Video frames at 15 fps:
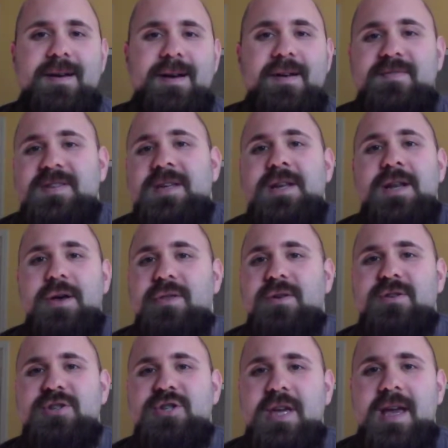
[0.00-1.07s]
I've seen
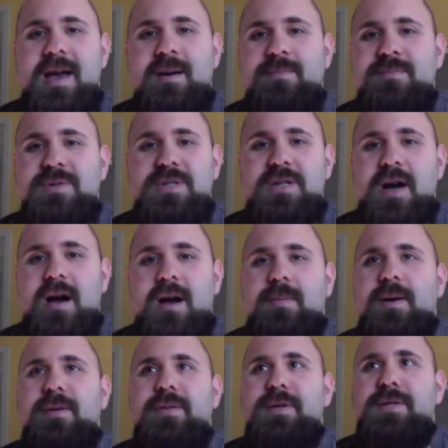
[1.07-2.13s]
other GMs talk
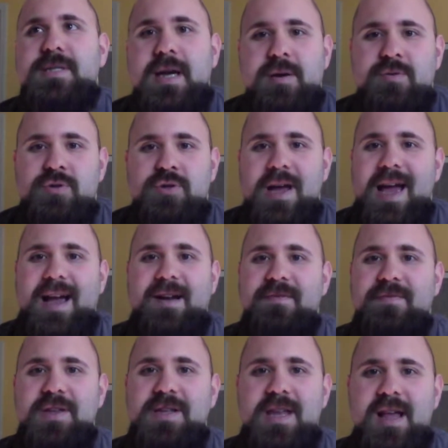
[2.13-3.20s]
about the soundtrack
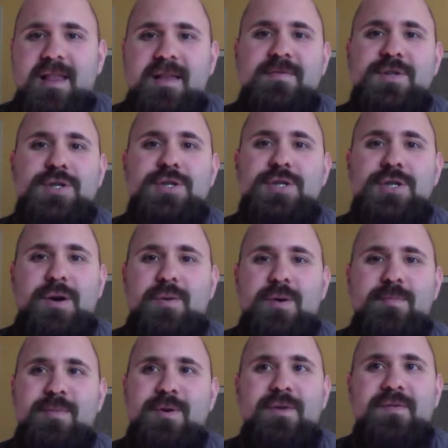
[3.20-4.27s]
of the television show or
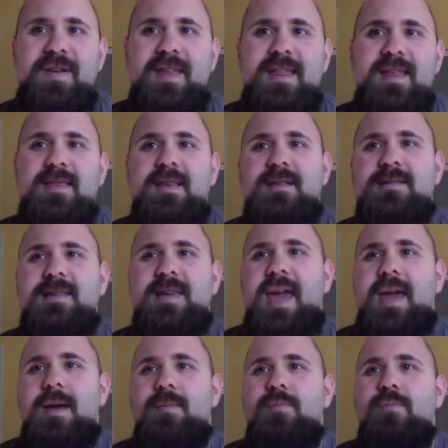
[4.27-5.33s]
movie that this
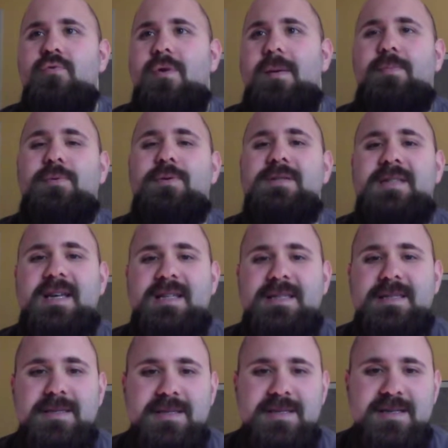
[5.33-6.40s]
game
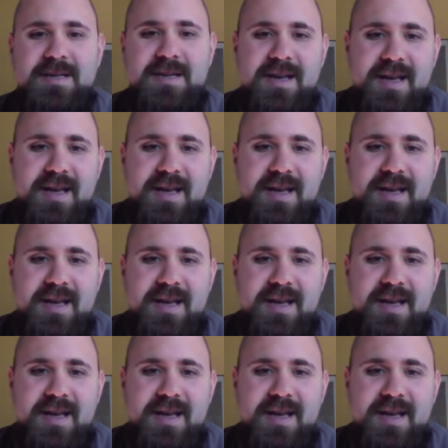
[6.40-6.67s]
represents.